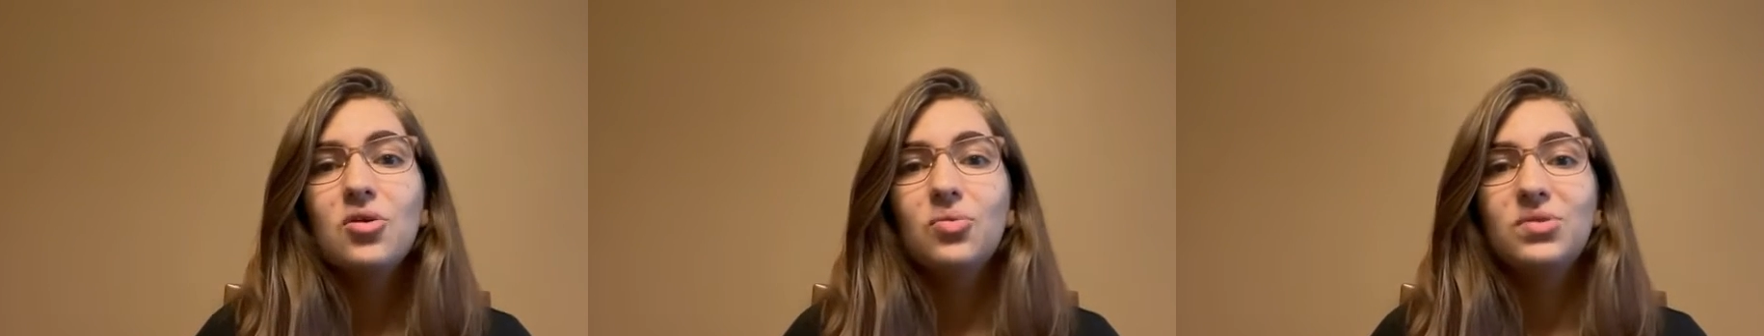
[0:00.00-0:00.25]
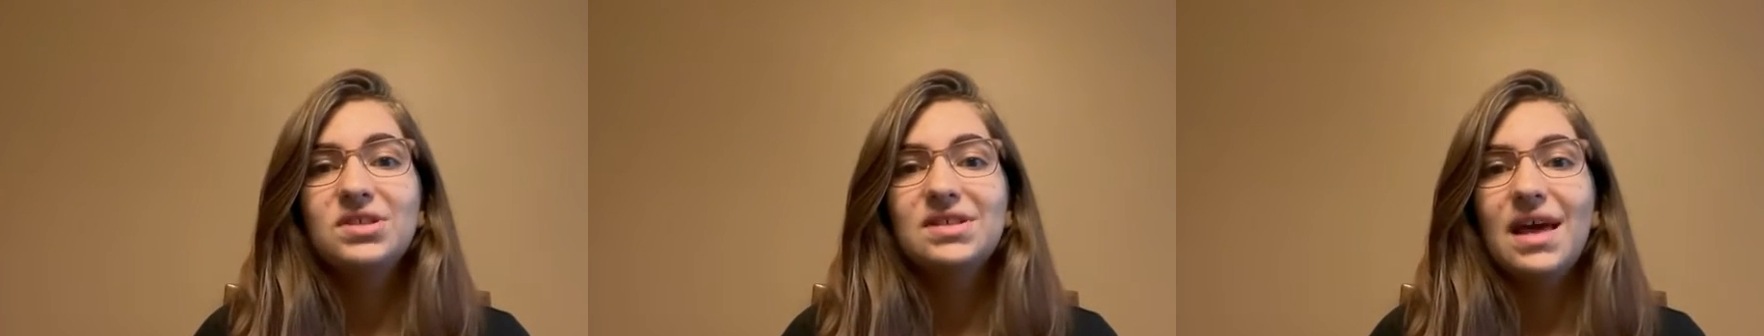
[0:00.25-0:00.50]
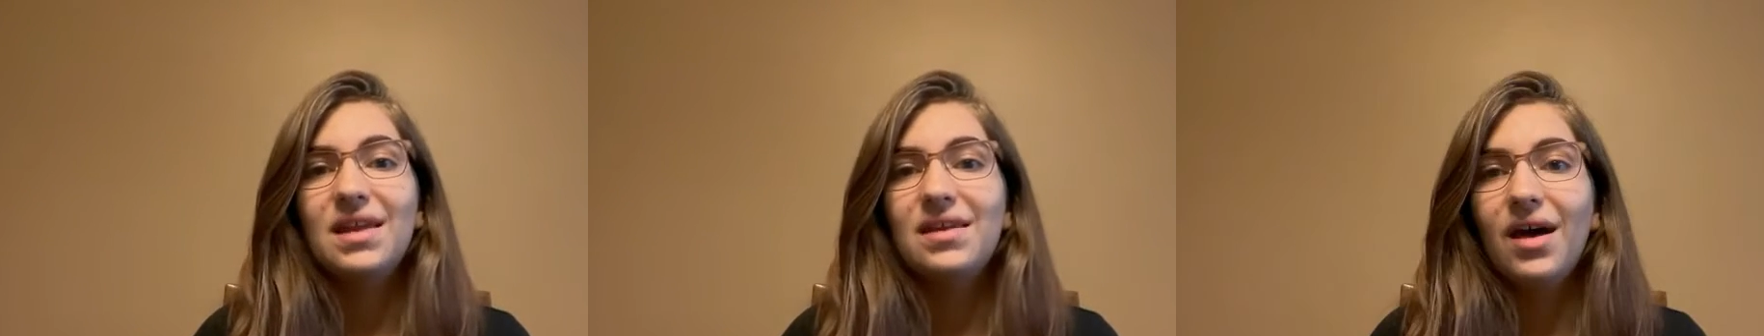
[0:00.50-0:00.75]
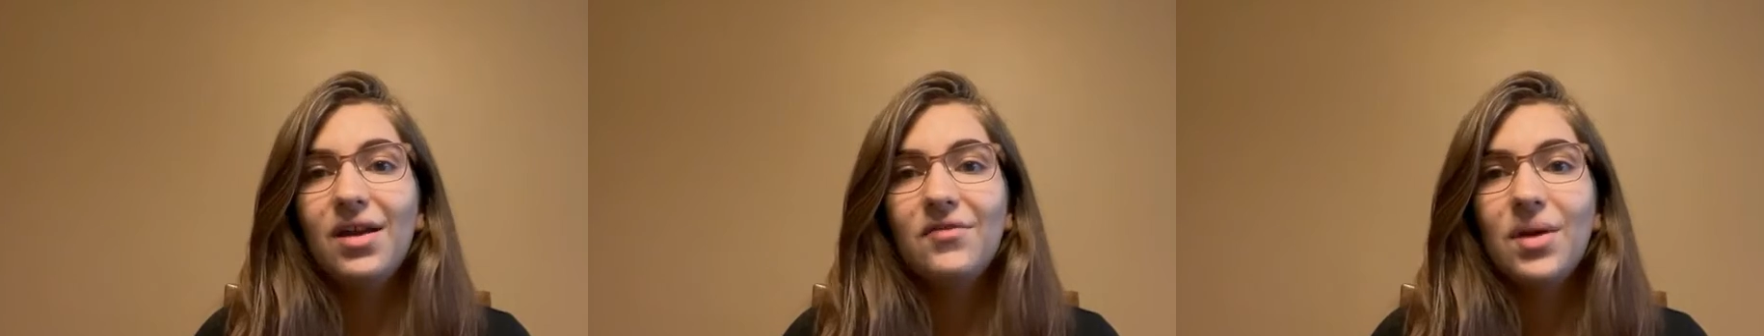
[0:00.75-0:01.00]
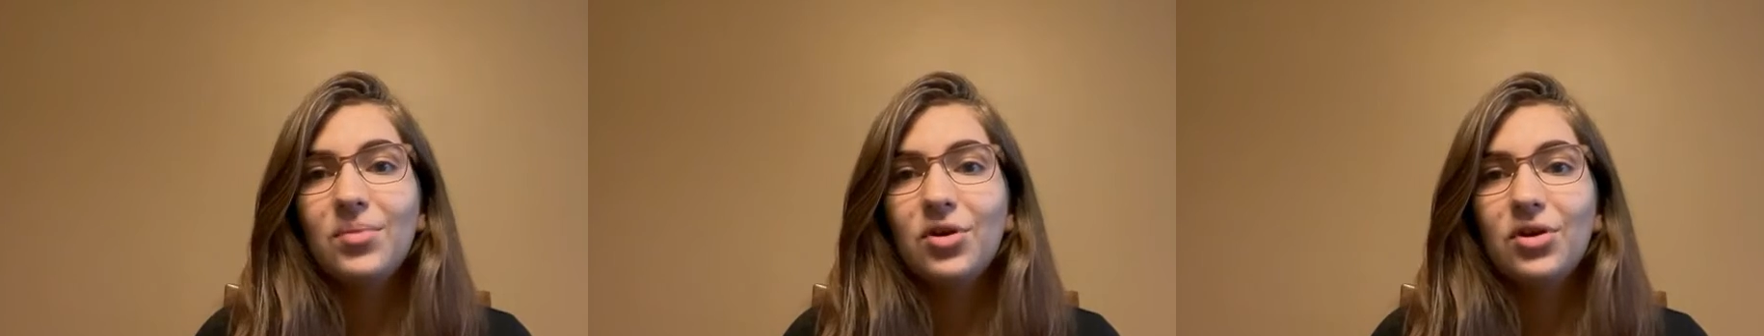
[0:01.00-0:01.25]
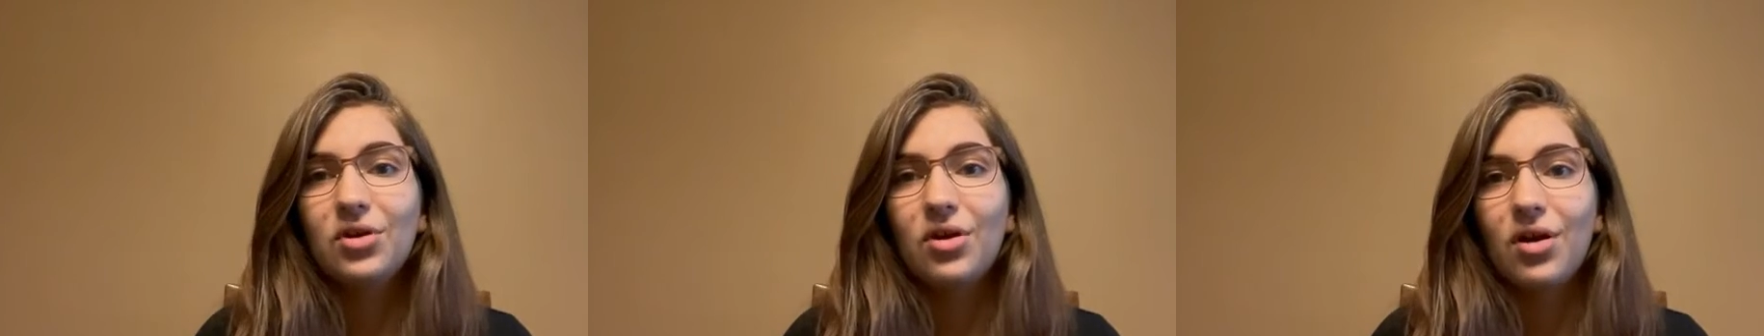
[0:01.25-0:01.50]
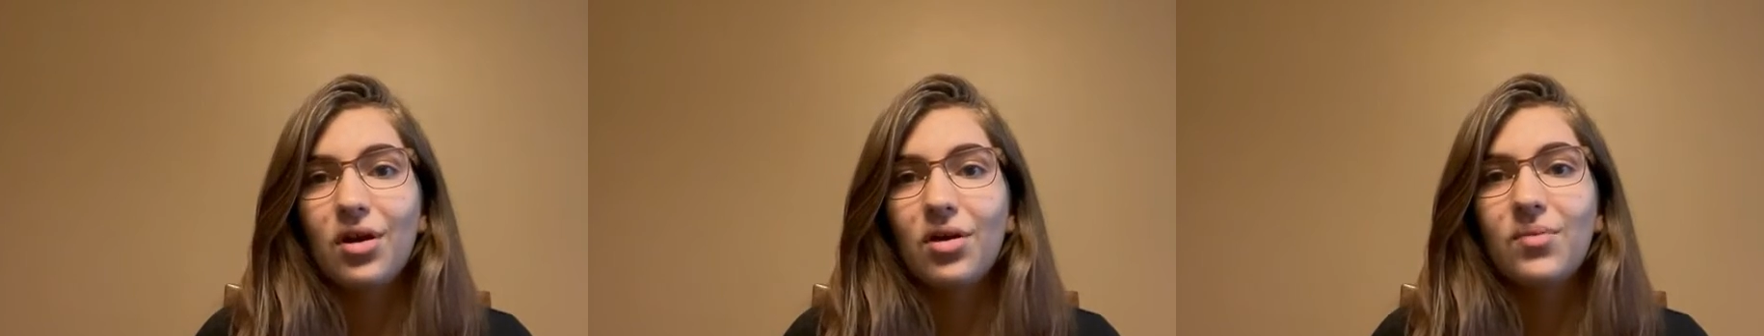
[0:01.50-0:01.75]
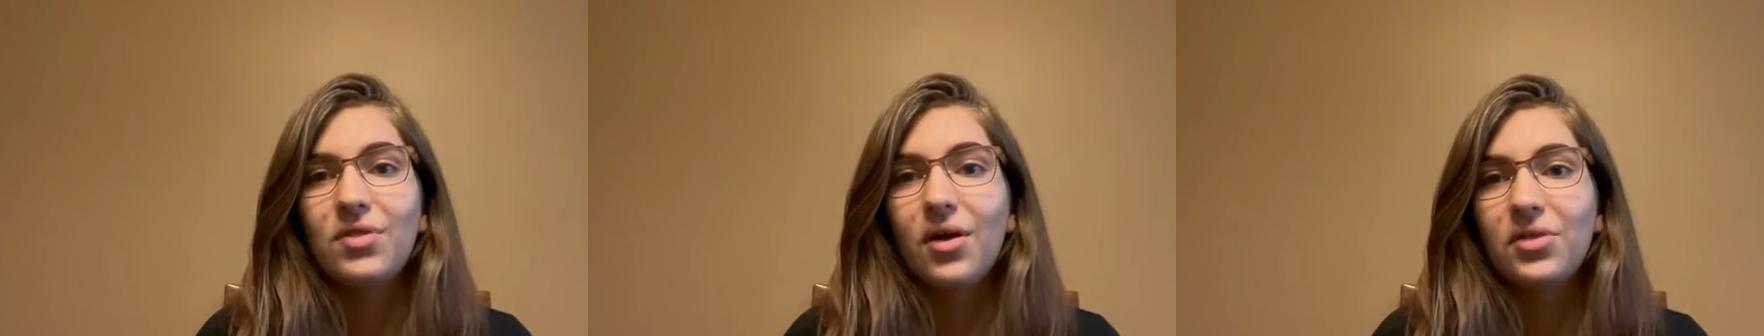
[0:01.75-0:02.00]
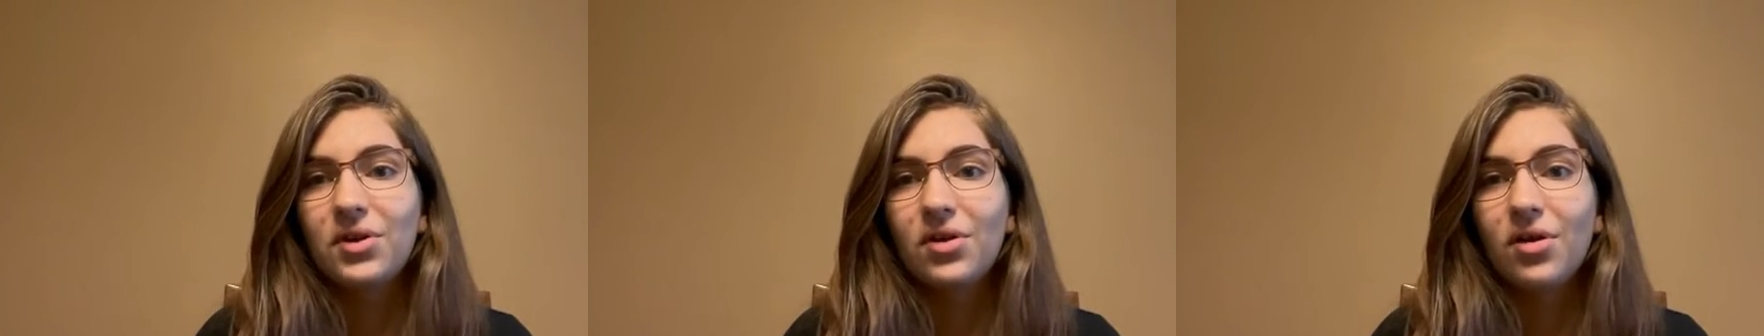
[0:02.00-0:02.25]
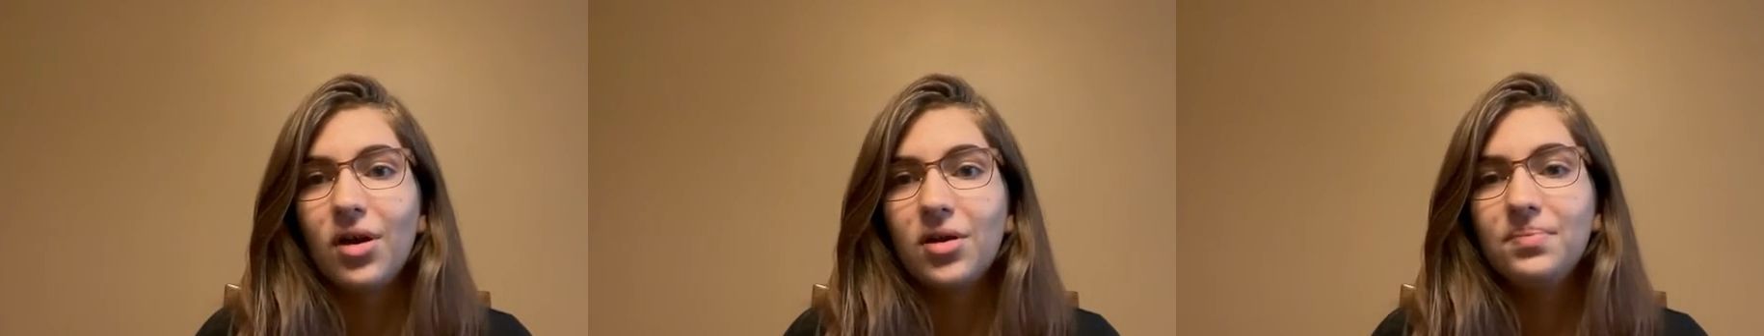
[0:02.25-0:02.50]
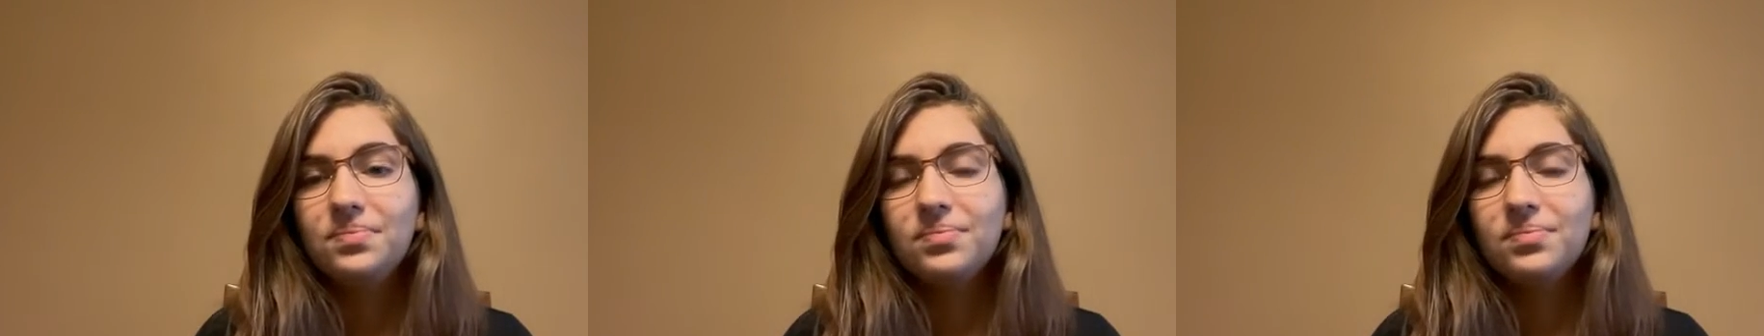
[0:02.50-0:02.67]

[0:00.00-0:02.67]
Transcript: which is that none of them could occur without the neuron.